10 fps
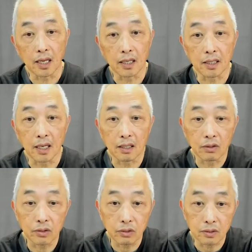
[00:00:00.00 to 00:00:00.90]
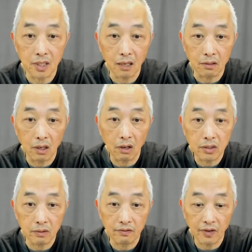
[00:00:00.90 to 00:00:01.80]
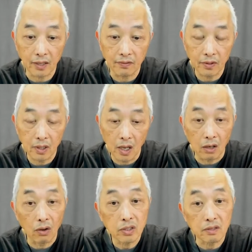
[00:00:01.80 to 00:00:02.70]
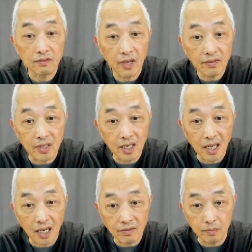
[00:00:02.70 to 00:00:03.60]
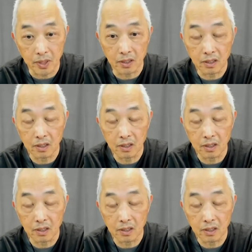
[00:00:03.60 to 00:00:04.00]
and then also doubt, loss of faith. Loss of faith in the government.